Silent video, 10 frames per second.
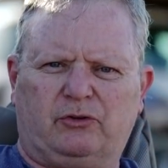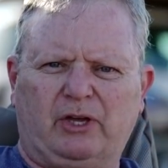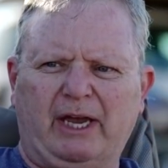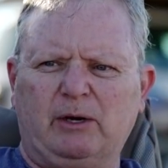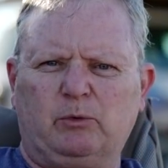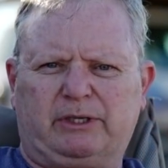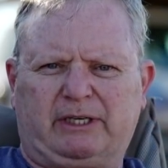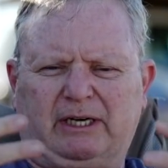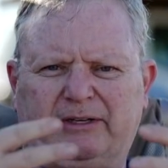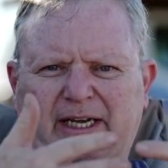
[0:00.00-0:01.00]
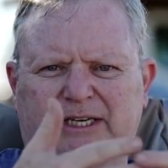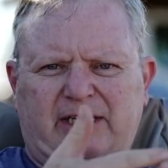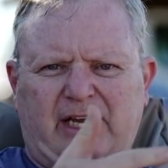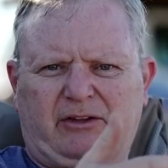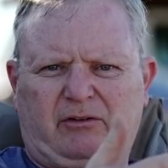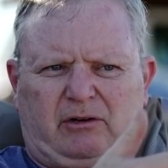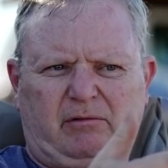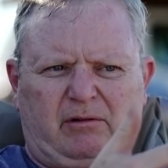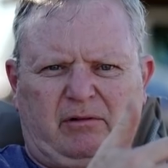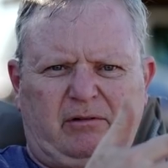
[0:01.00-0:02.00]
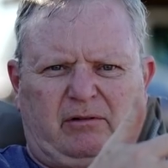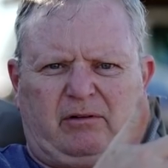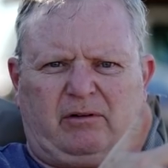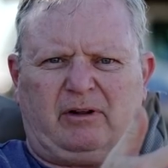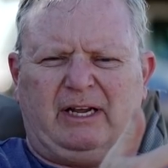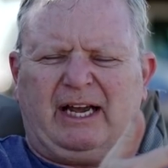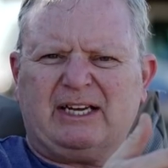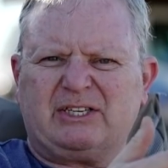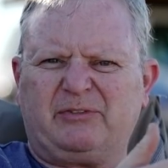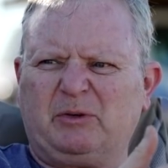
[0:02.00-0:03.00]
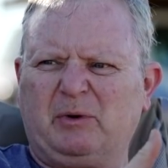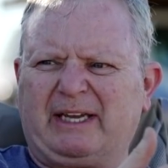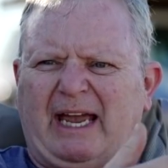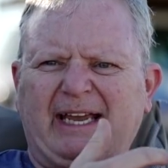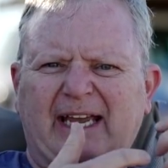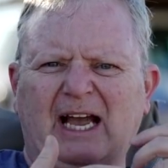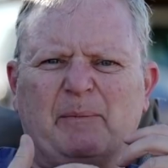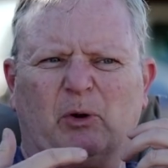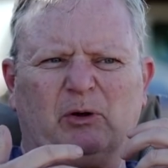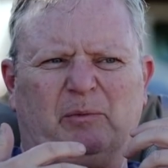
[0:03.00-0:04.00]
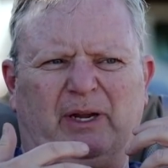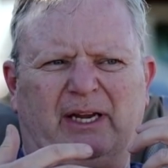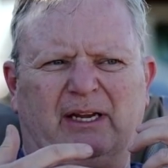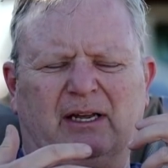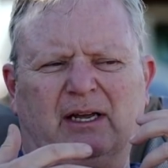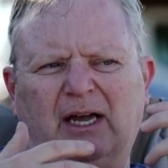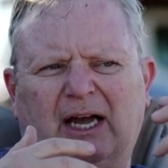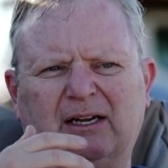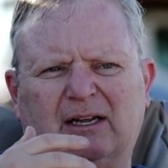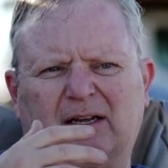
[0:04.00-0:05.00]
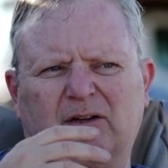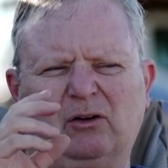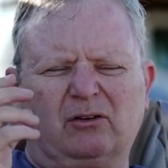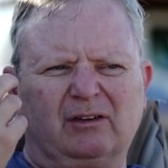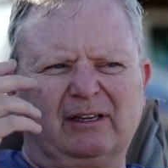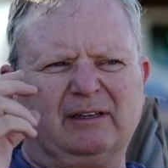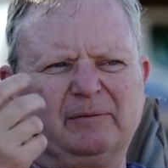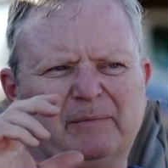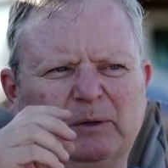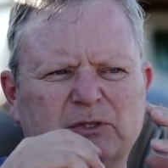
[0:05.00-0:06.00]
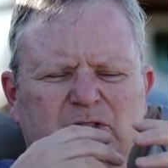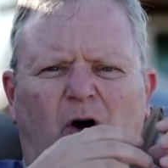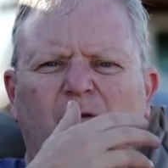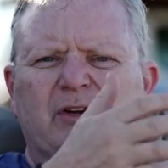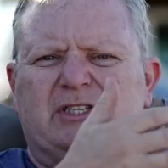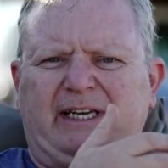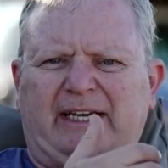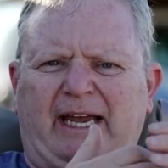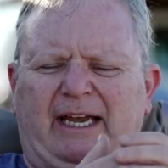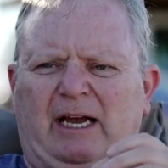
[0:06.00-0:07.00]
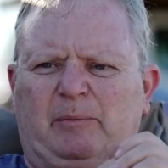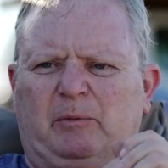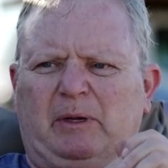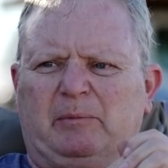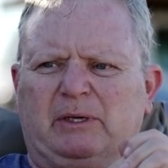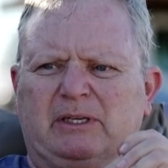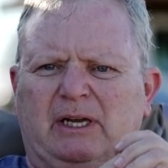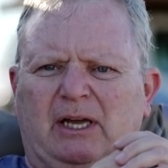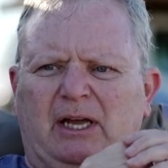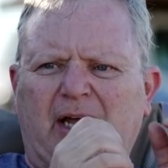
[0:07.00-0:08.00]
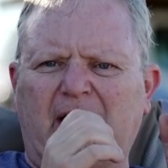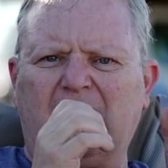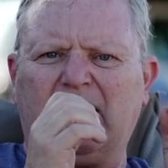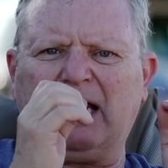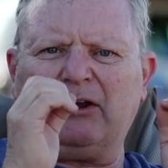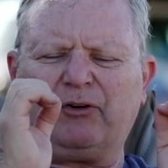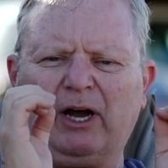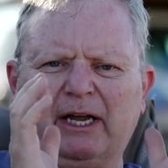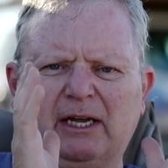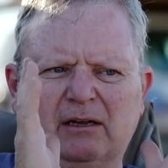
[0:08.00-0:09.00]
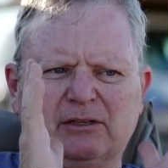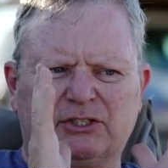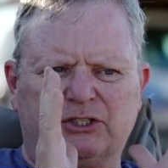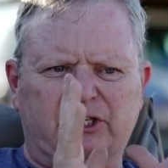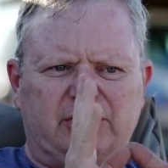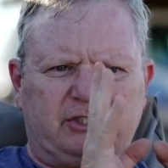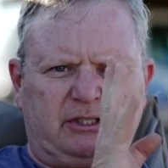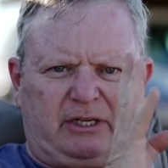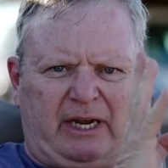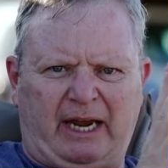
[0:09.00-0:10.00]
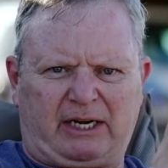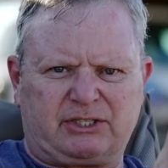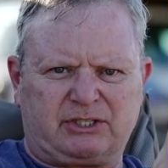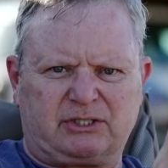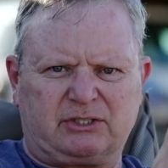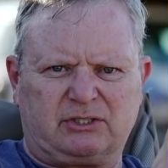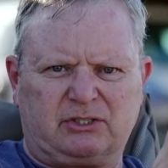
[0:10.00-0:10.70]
they would kind of get together and as if they were ganging up on me. And not, it wasn't obviously ganging up on me, but if I suggested X,